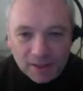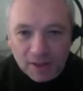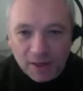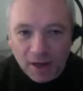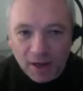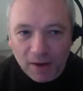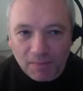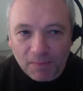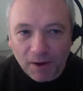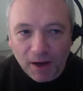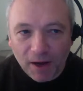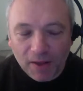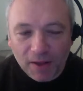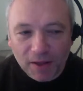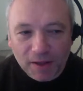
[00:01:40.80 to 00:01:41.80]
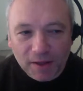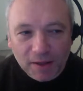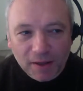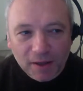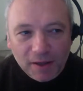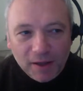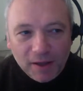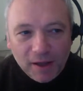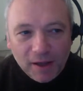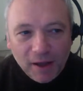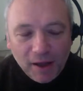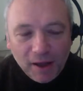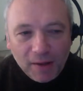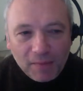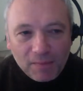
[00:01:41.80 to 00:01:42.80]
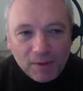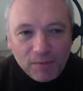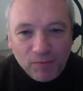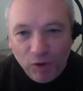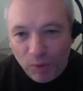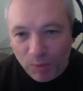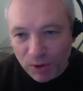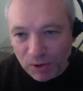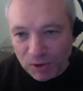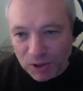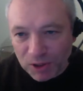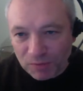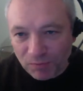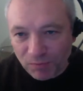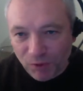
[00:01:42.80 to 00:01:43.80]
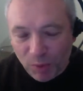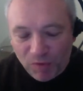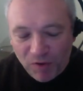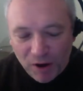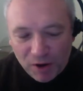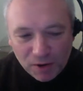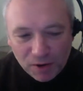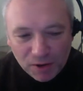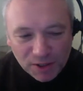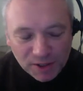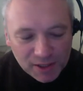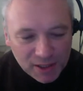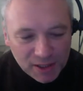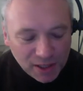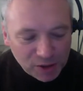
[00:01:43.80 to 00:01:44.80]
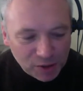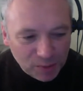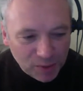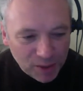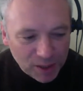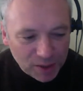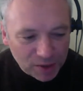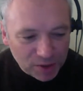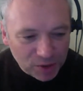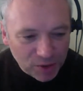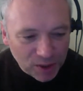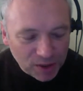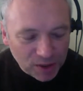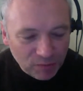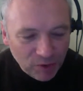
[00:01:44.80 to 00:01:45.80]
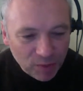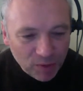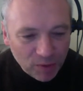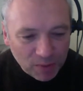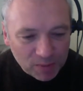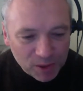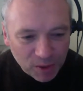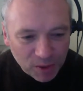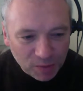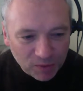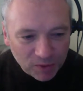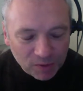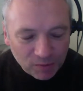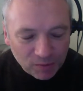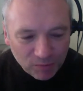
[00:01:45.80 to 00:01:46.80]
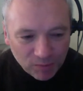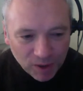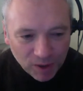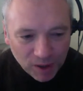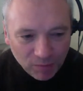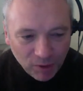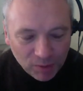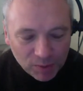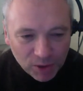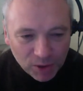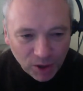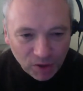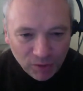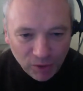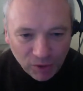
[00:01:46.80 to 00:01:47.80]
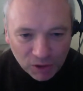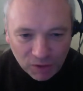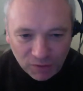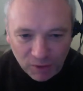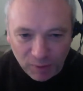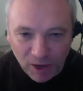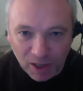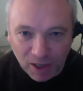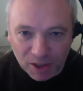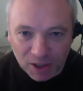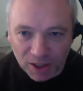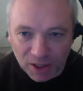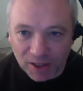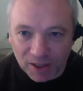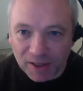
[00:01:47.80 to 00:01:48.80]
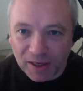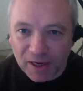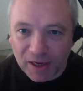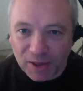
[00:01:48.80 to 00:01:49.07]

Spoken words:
I think Rob Farrow uses this session, but he couldn't do it, and Rob comes to it. Rob's got a philosophy PhD, so he